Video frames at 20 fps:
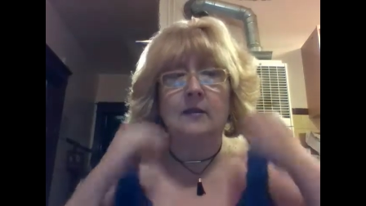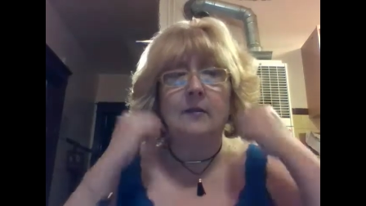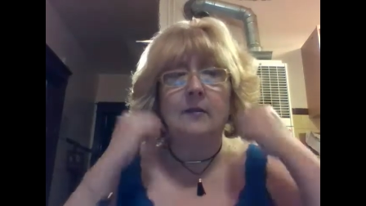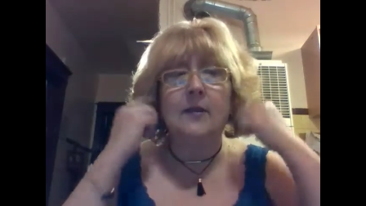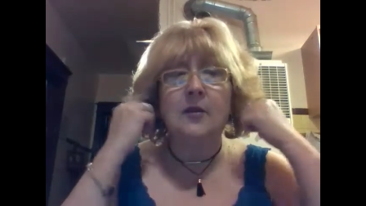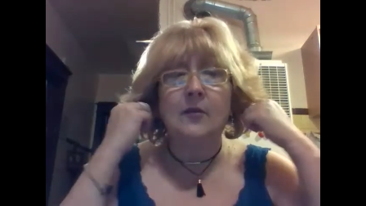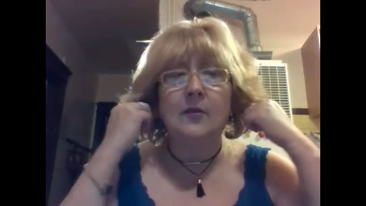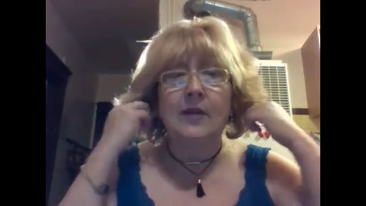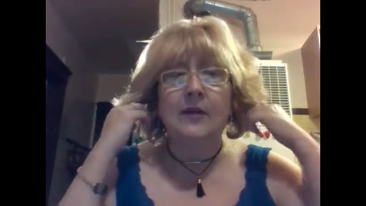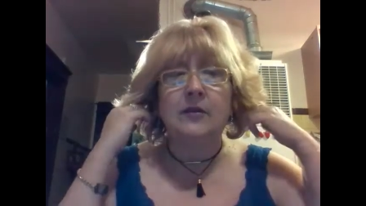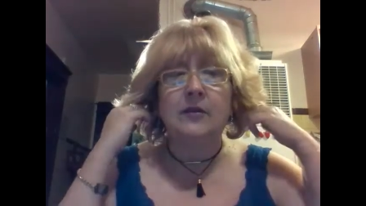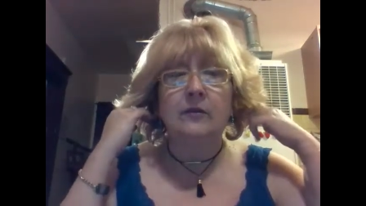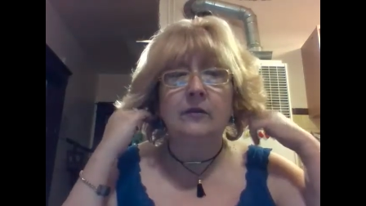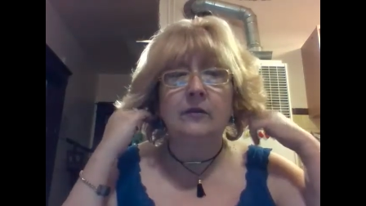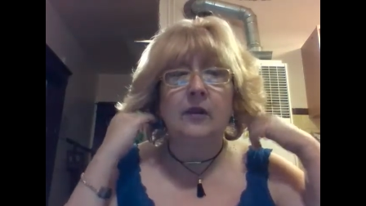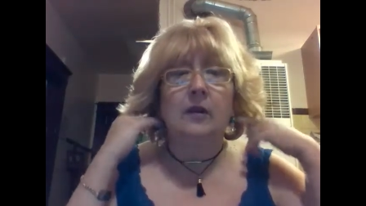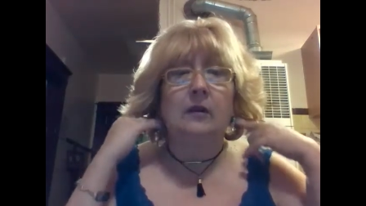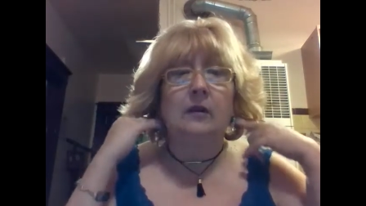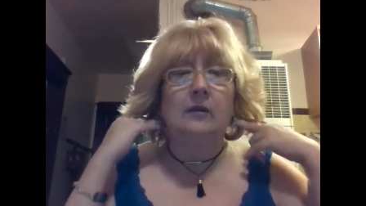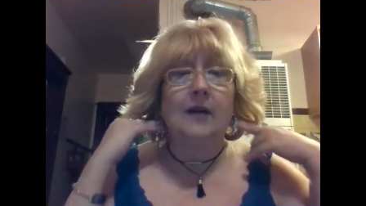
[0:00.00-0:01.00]
Especially when I,
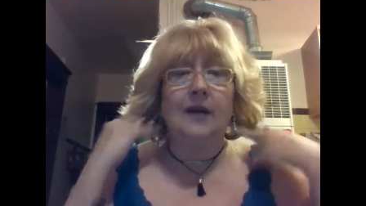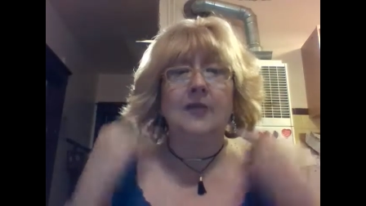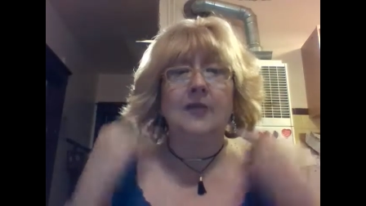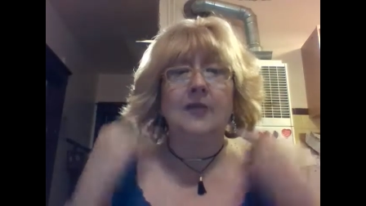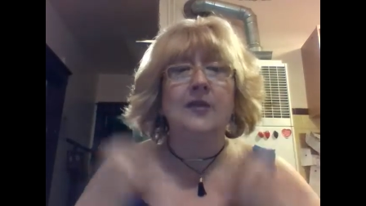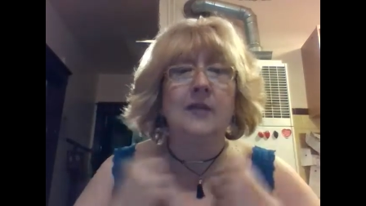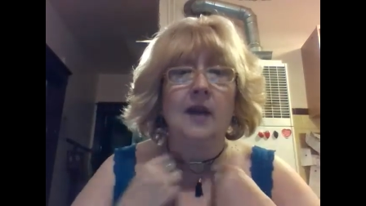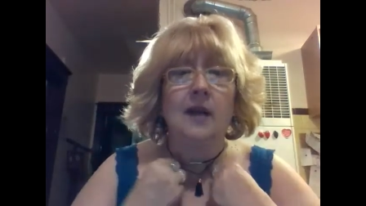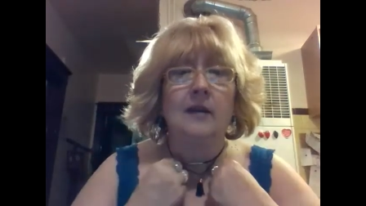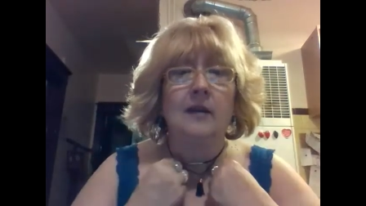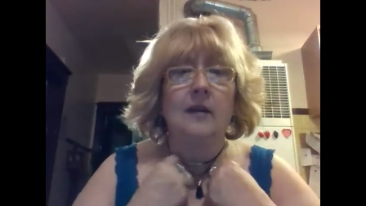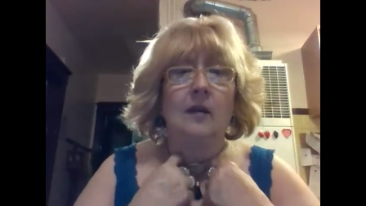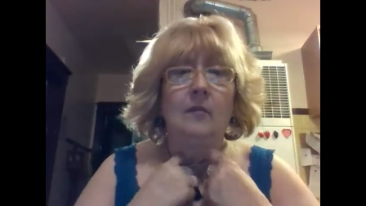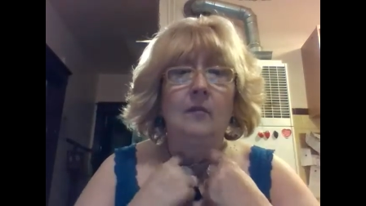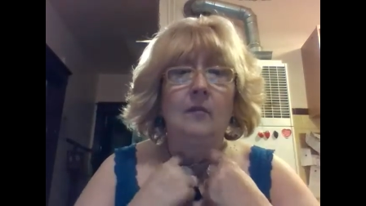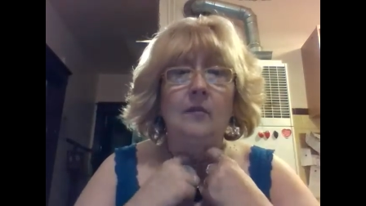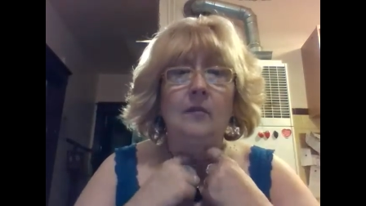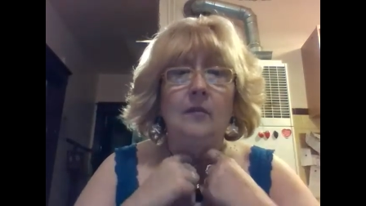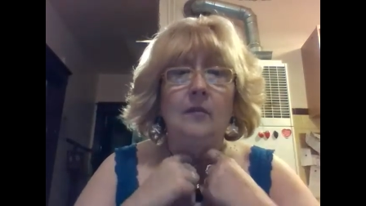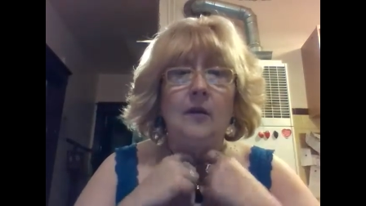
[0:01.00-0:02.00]
you know, I just like them,
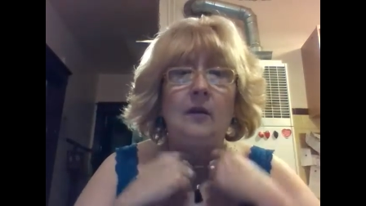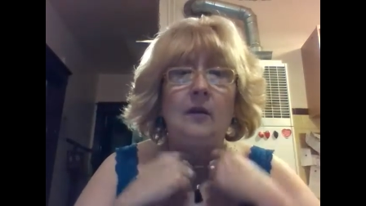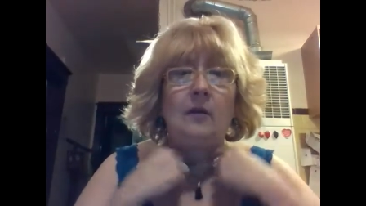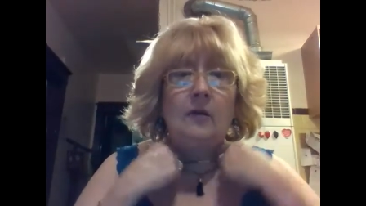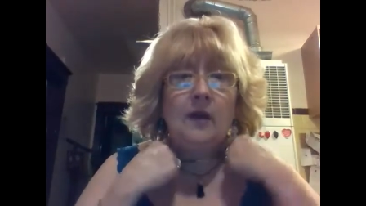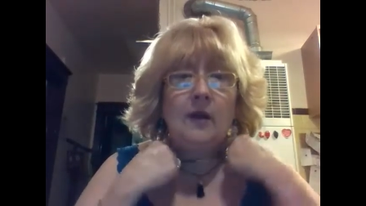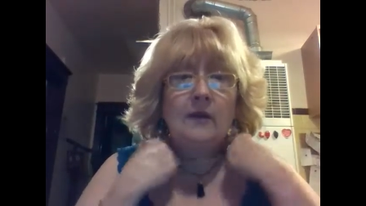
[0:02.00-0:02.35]
you know.